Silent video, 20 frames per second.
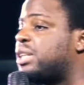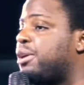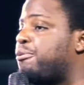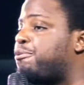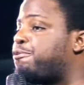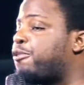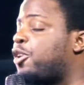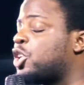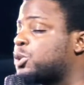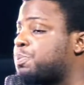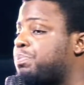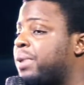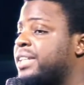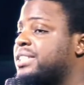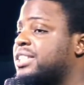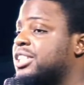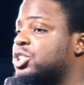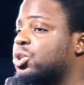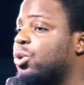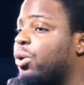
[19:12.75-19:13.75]
the first
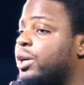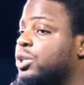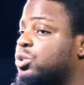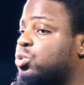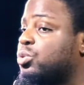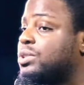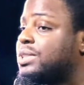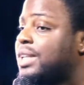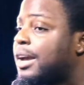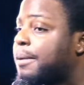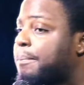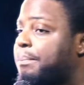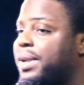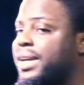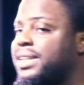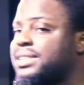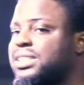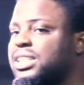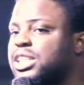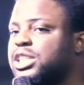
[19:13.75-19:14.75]
place is going to take place